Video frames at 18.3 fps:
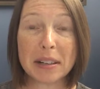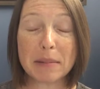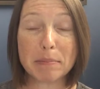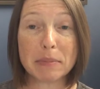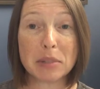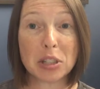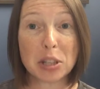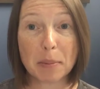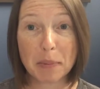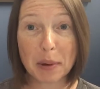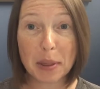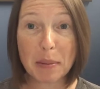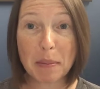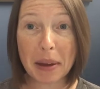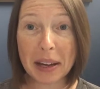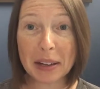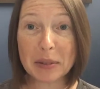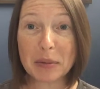to jump on the
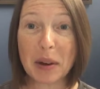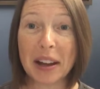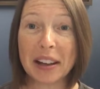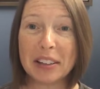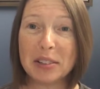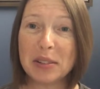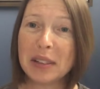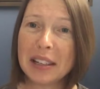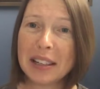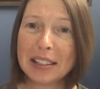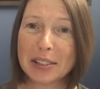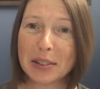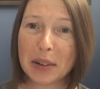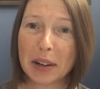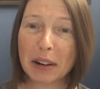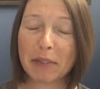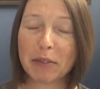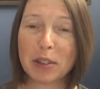bandwagon. You need to
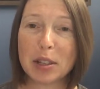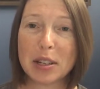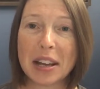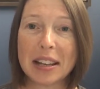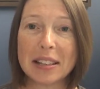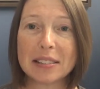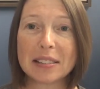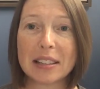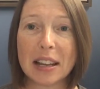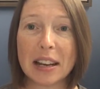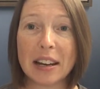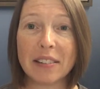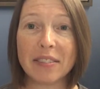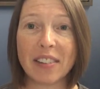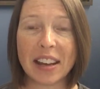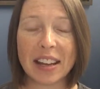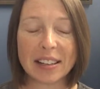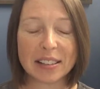do it a few days in
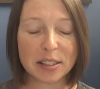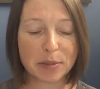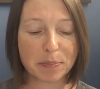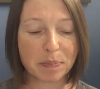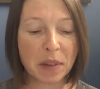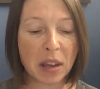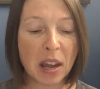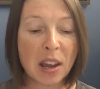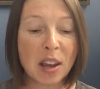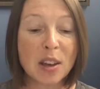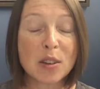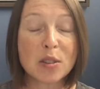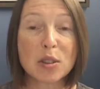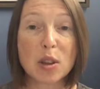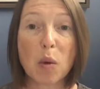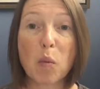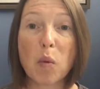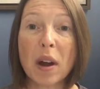advance.
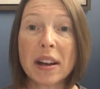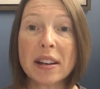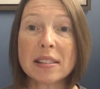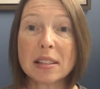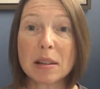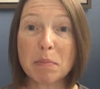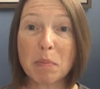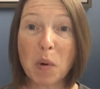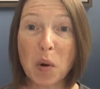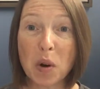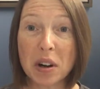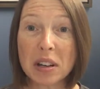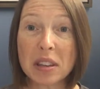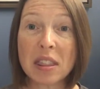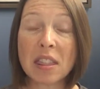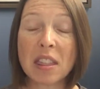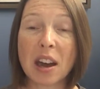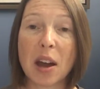So what is
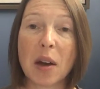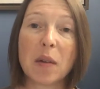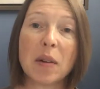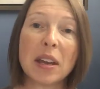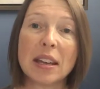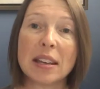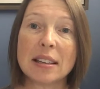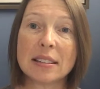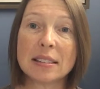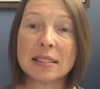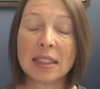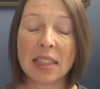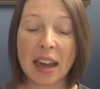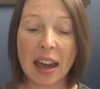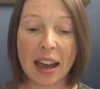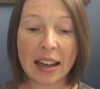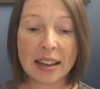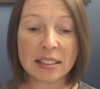important though is
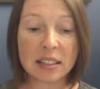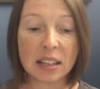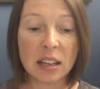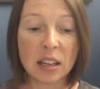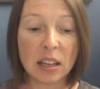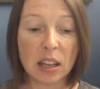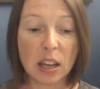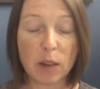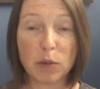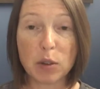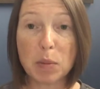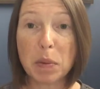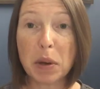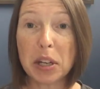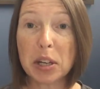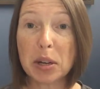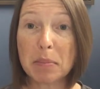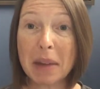that if you
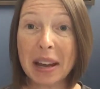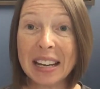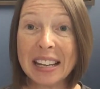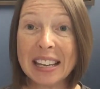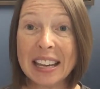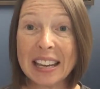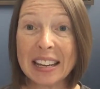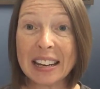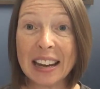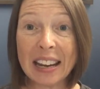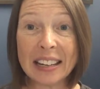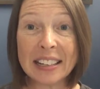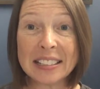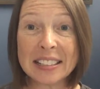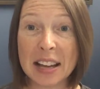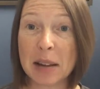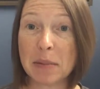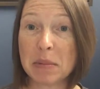put your money in
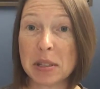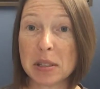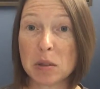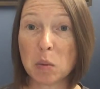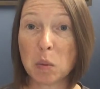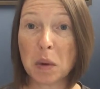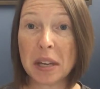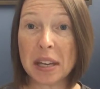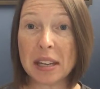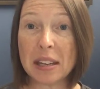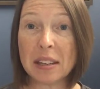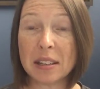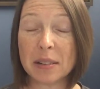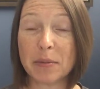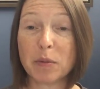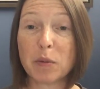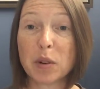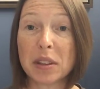anytime this week,
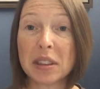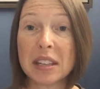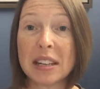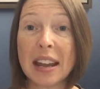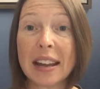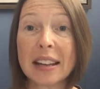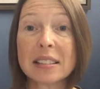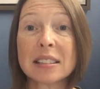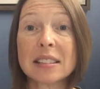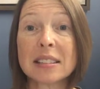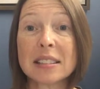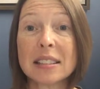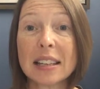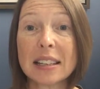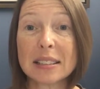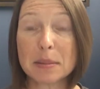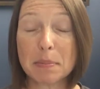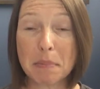for the next
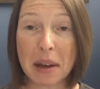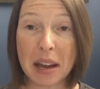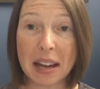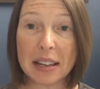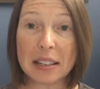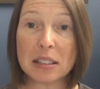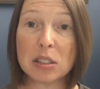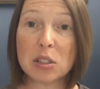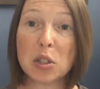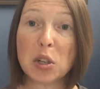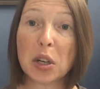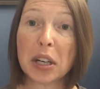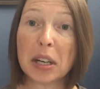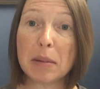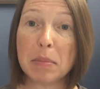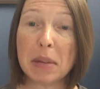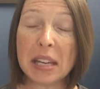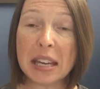6 months, you're
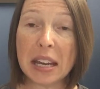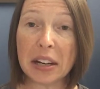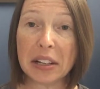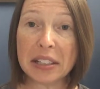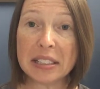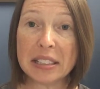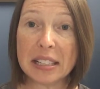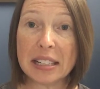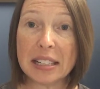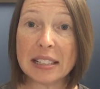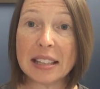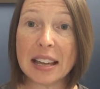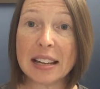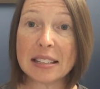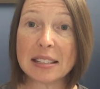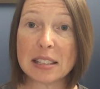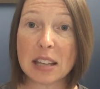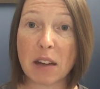going to be guaranteed
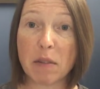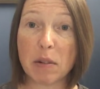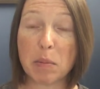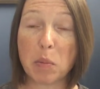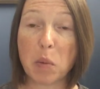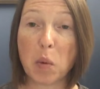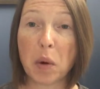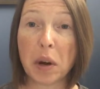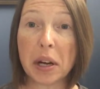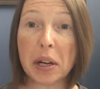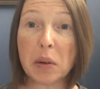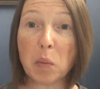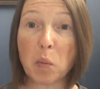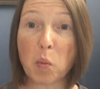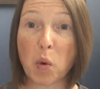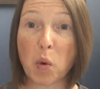that 7.12